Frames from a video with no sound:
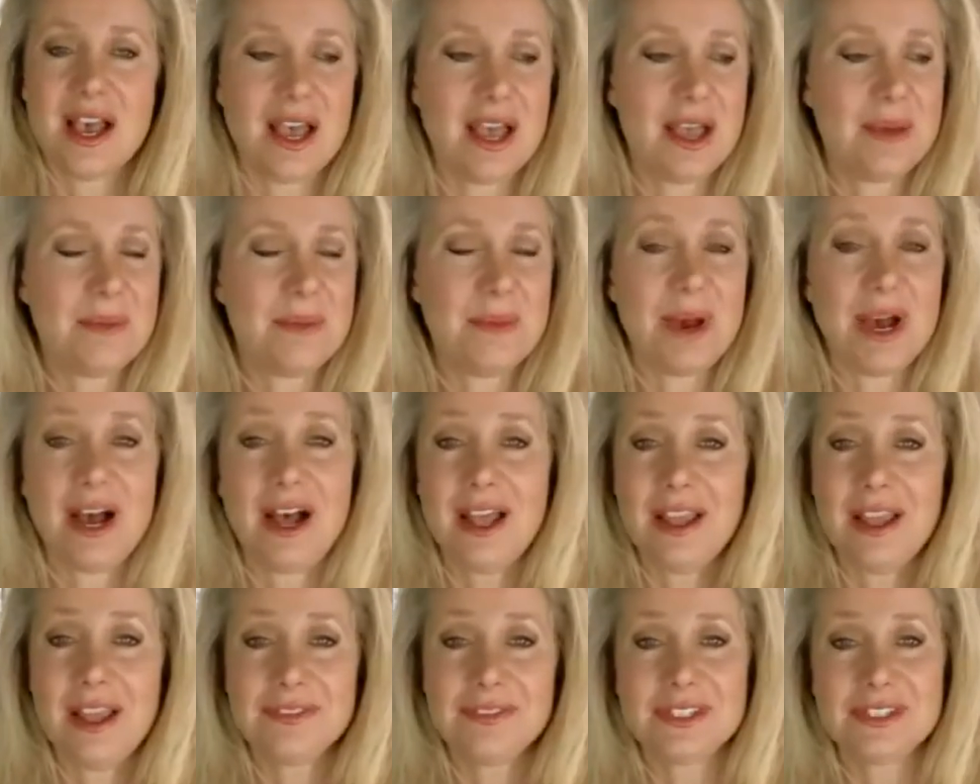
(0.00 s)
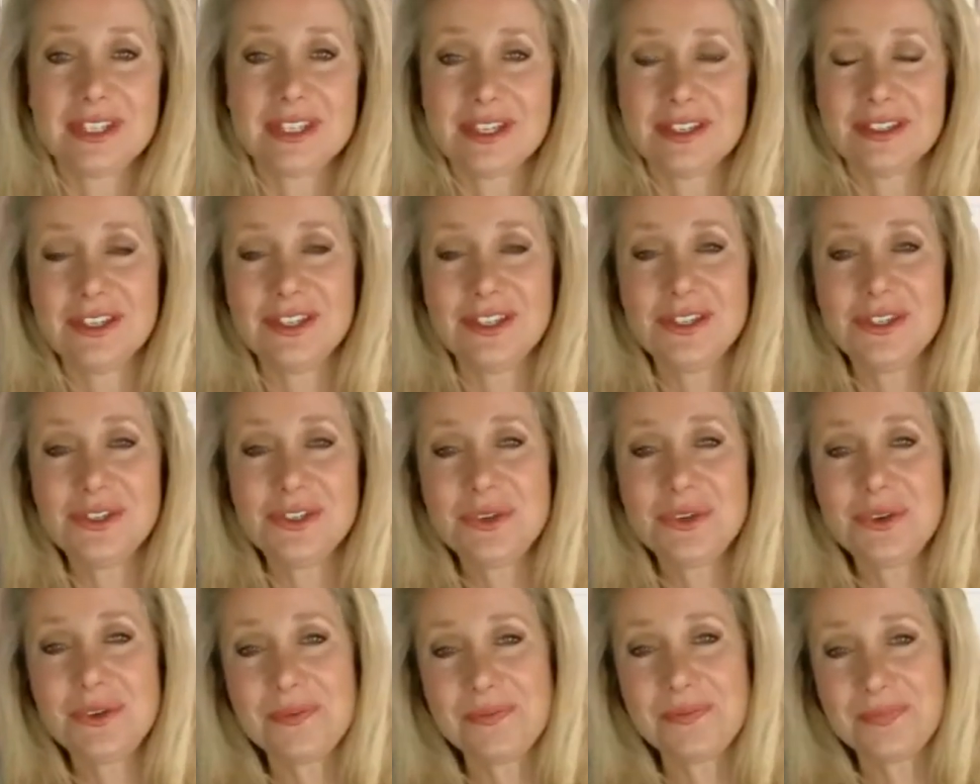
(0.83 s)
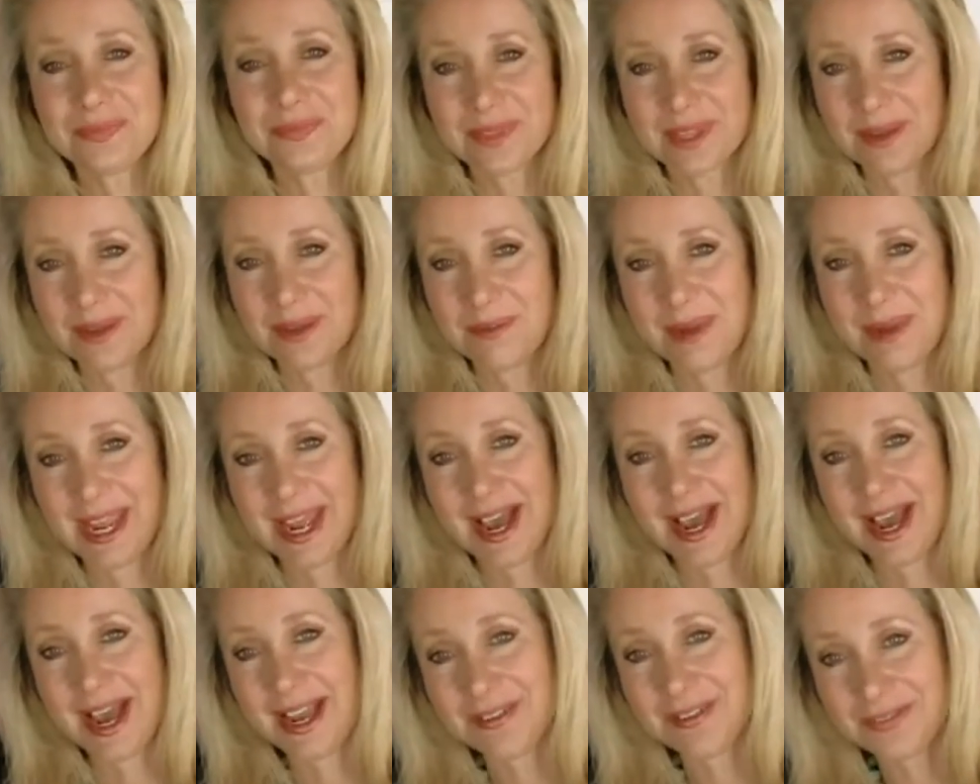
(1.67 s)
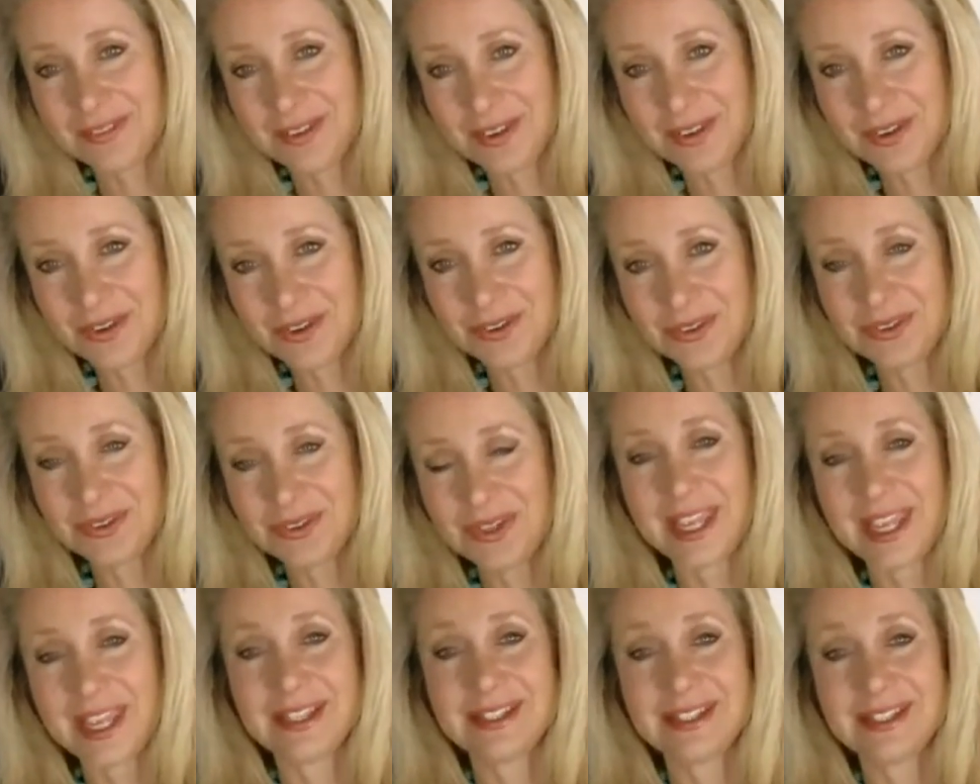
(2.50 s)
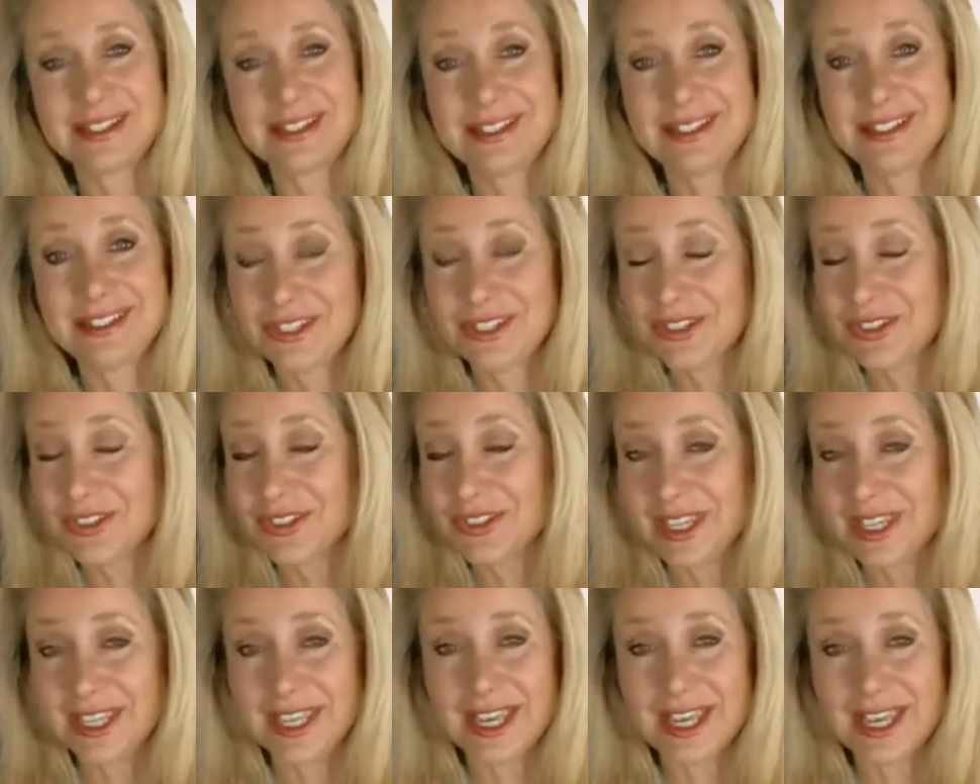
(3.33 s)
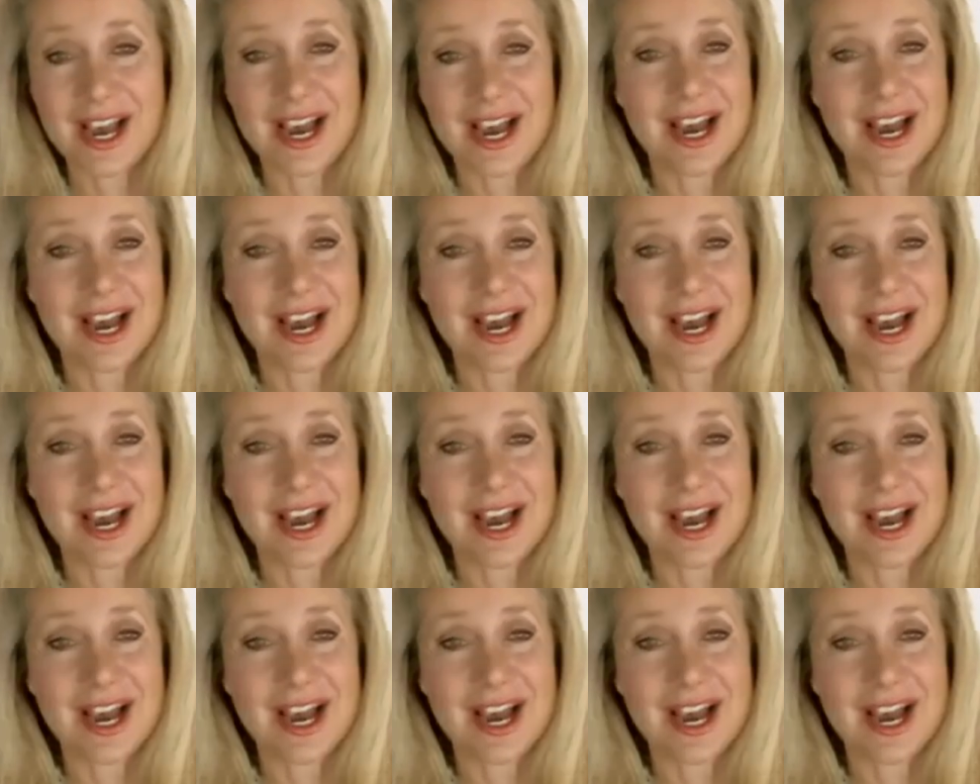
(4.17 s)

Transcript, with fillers: Um, I have to tell you, my iPhone and Siri.